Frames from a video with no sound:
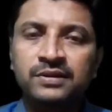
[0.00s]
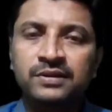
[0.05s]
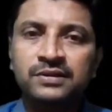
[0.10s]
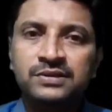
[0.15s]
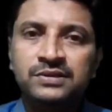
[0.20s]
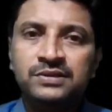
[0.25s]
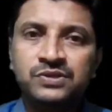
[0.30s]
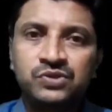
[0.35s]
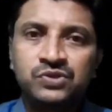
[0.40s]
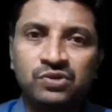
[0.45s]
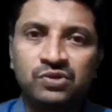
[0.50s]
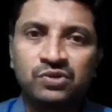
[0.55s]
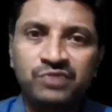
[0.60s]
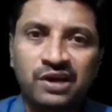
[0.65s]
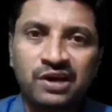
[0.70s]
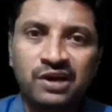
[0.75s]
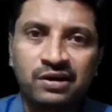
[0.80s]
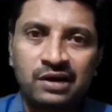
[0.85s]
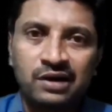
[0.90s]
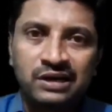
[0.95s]
So we are
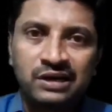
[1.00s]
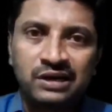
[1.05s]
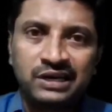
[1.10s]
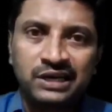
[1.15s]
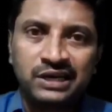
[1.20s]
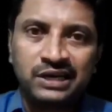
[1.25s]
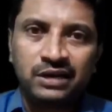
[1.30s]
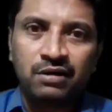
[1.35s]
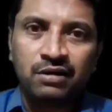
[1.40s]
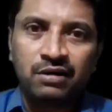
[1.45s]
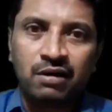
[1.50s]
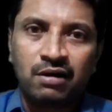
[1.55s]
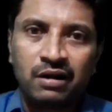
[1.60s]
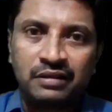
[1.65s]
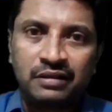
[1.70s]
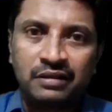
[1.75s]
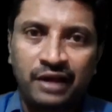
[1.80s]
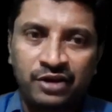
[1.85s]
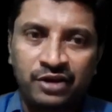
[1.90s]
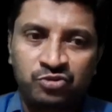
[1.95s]
not getting all the
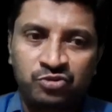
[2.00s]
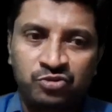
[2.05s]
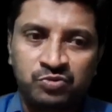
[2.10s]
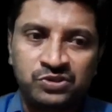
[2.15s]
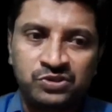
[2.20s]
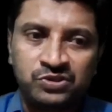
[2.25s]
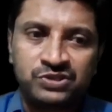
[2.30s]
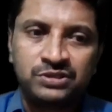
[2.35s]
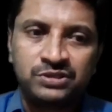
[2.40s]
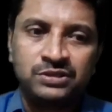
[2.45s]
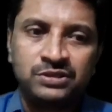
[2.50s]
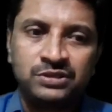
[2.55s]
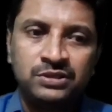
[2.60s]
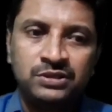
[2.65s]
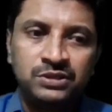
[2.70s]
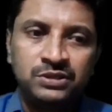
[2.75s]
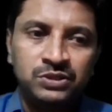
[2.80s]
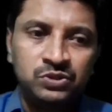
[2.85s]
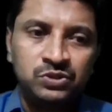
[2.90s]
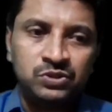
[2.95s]
attributes.
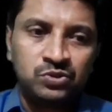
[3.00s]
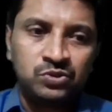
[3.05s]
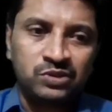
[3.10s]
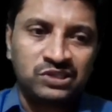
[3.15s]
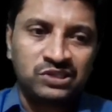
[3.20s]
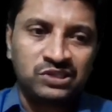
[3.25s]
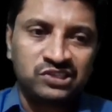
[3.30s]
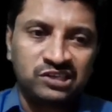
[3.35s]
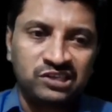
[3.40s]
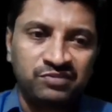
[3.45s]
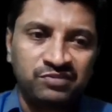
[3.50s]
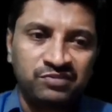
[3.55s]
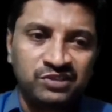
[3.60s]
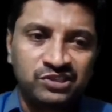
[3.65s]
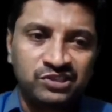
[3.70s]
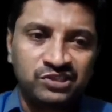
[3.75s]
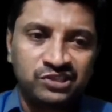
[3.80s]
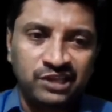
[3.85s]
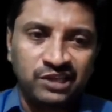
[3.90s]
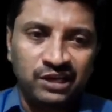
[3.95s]
So the set with
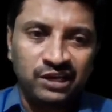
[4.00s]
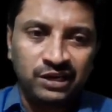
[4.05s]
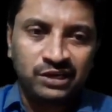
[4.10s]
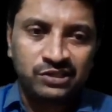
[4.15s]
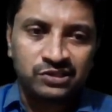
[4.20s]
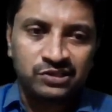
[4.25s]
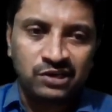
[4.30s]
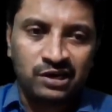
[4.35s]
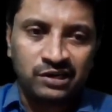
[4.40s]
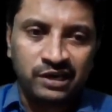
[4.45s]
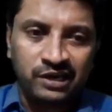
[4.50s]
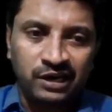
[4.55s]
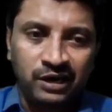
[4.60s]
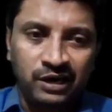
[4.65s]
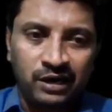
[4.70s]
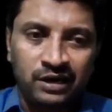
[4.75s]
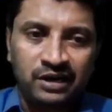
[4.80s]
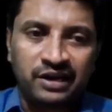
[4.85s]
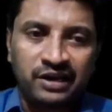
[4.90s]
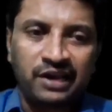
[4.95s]
C is not a
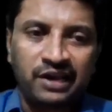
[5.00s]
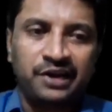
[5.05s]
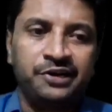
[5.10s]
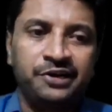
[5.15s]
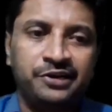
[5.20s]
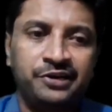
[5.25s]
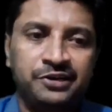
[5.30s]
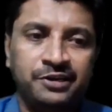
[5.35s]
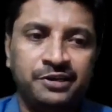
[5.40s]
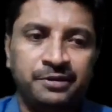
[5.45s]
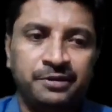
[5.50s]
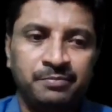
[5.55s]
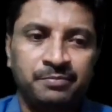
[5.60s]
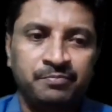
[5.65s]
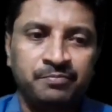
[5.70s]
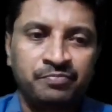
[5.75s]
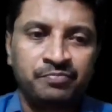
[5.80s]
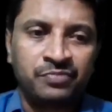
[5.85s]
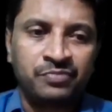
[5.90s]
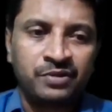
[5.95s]
candidate key.
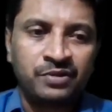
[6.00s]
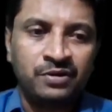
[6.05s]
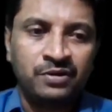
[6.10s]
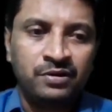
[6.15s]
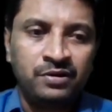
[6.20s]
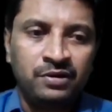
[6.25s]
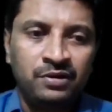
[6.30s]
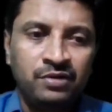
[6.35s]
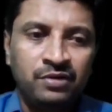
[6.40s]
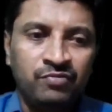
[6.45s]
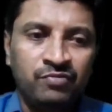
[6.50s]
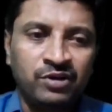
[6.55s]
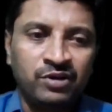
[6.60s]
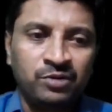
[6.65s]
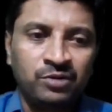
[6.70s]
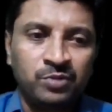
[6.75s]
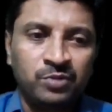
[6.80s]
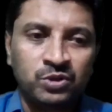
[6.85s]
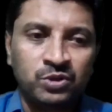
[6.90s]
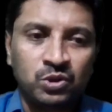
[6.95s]
What about
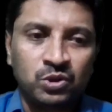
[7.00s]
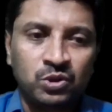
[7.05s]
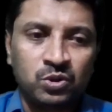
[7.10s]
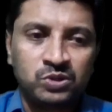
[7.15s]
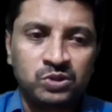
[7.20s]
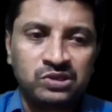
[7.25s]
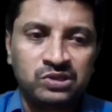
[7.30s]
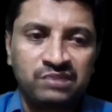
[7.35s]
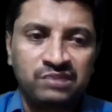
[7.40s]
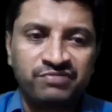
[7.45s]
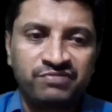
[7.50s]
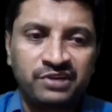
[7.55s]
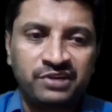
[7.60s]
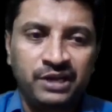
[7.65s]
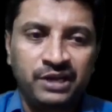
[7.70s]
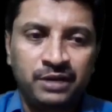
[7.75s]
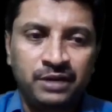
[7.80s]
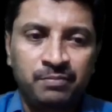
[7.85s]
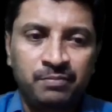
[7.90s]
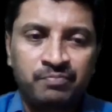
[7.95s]
the closure of
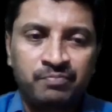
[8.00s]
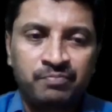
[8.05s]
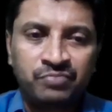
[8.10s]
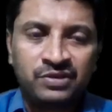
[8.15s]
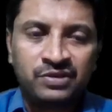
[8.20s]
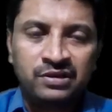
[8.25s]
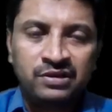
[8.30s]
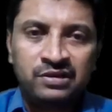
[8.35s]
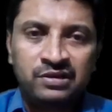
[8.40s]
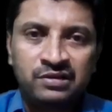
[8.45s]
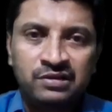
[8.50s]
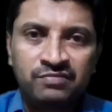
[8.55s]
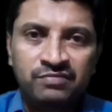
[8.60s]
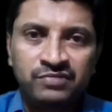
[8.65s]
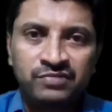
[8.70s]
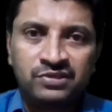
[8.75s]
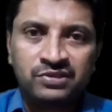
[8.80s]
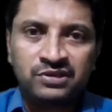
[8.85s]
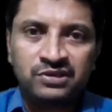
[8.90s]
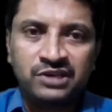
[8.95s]
D? With the
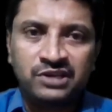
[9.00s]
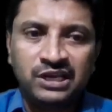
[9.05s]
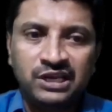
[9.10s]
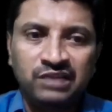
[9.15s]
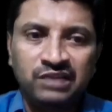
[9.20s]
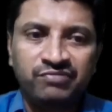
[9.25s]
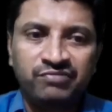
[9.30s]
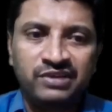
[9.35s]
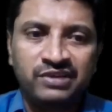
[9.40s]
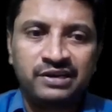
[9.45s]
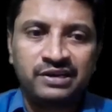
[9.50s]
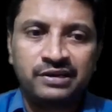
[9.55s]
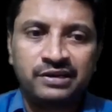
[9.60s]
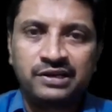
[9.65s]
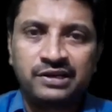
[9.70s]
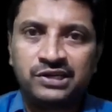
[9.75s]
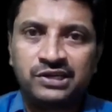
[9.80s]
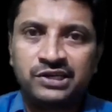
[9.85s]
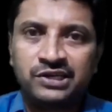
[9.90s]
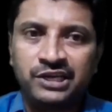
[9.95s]
D, we can
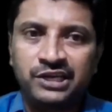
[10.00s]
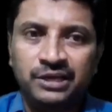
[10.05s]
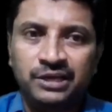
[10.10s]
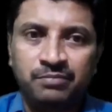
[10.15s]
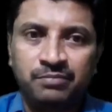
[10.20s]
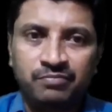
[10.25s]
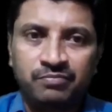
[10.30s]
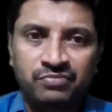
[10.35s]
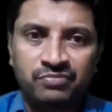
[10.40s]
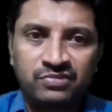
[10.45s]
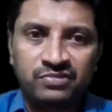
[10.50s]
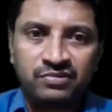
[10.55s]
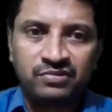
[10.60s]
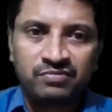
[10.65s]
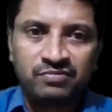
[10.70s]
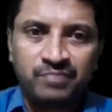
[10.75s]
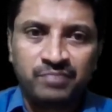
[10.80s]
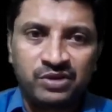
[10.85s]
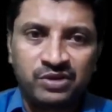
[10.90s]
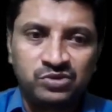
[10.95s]
get D. By
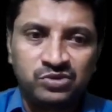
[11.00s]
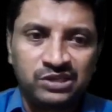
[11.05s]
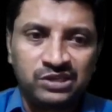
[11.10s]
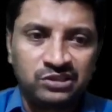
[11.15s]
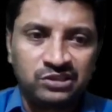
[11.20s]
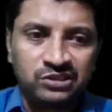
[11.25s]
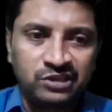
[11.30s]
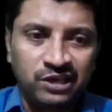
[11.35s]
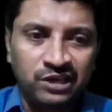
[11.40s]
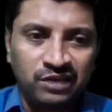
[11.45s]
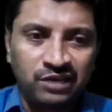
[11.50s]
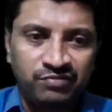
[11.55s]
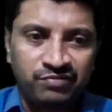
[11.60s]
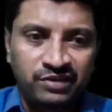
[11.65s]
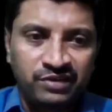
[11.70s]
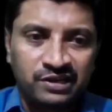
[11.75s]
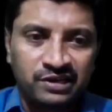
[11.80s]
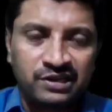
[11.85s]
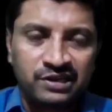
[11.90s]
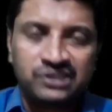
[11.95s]
using 3, we can
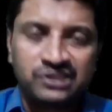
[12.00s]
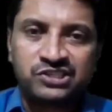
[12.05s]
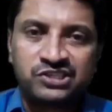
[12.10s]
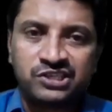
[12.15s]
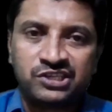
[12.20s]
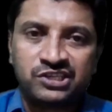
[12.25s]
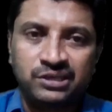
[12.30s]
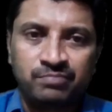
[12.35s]
get C.